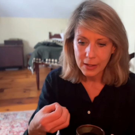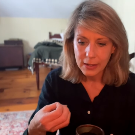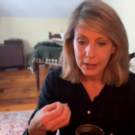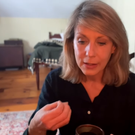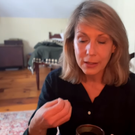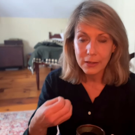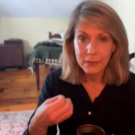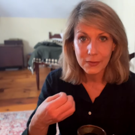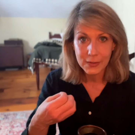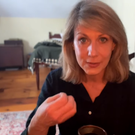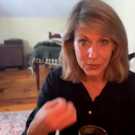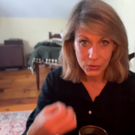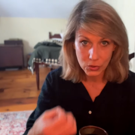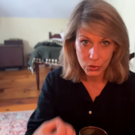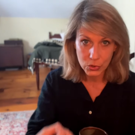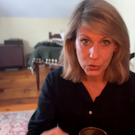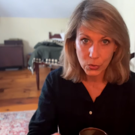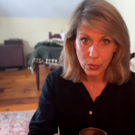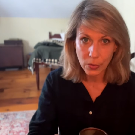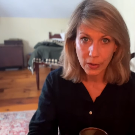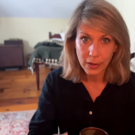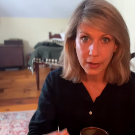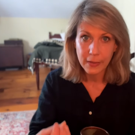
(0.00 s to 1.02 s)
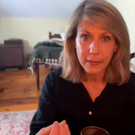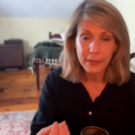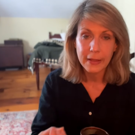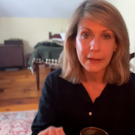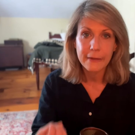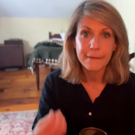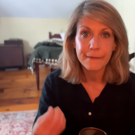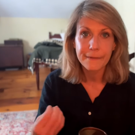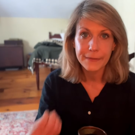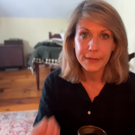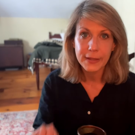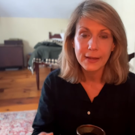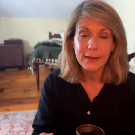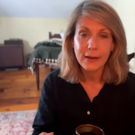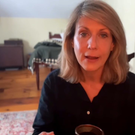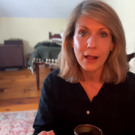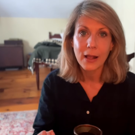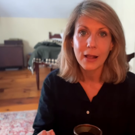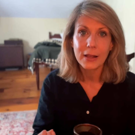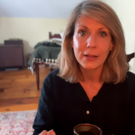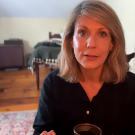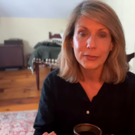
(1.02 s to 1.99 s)
give us joy, that feed
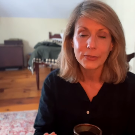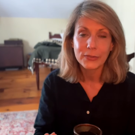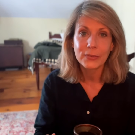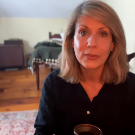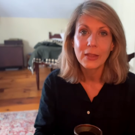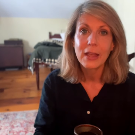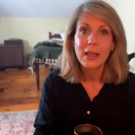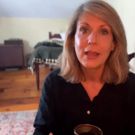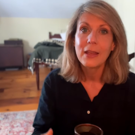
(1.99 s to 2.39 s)
us,